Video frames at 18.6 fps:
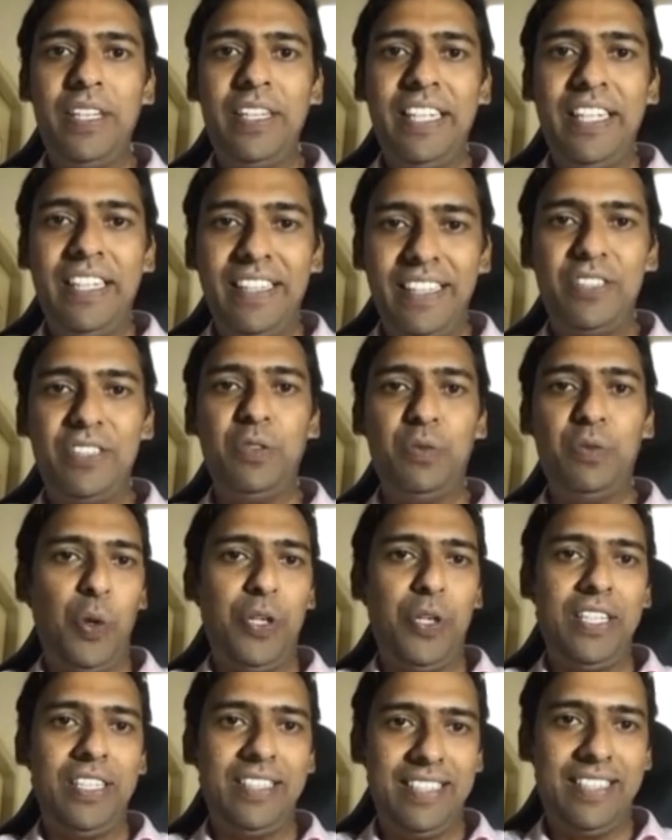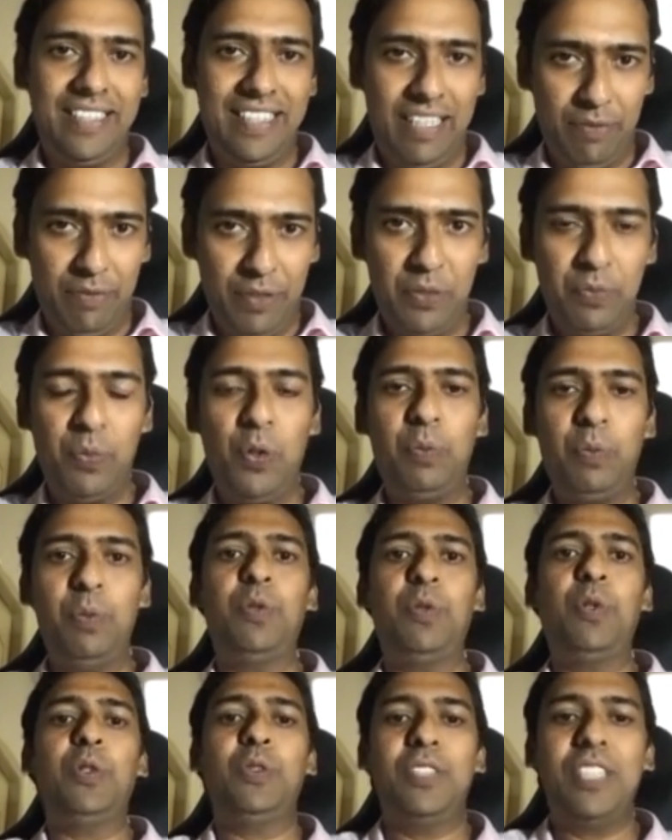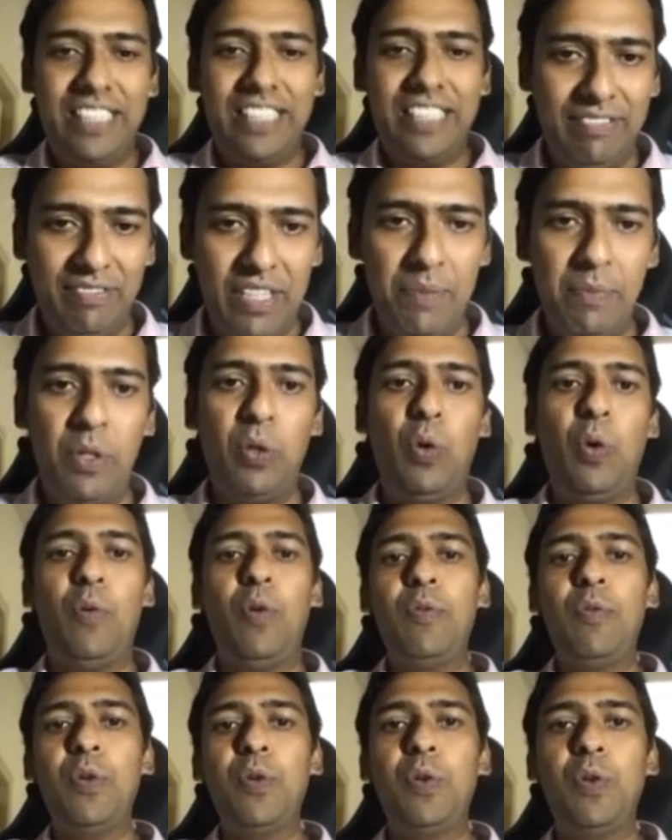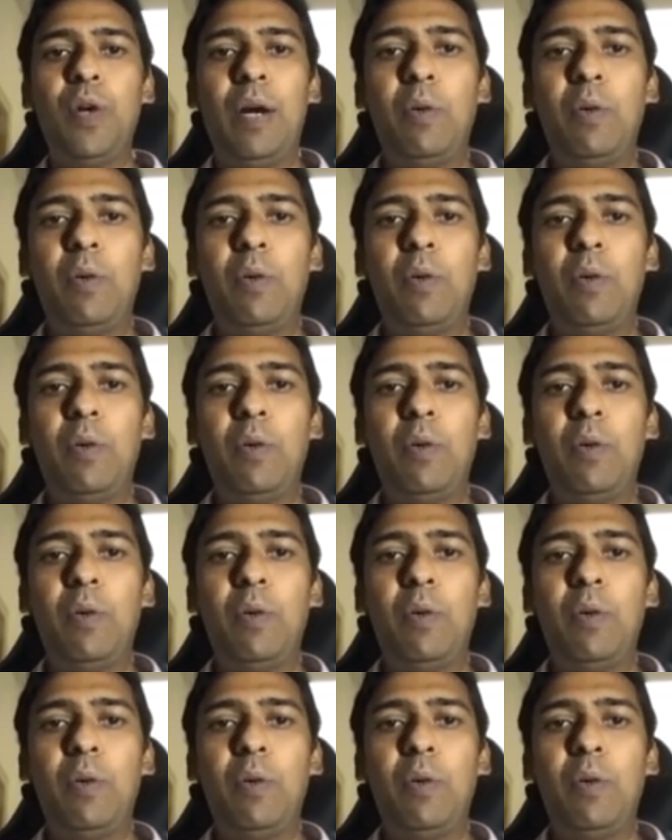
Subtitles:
in the interest of audience that we spoke before, to just give them an overview,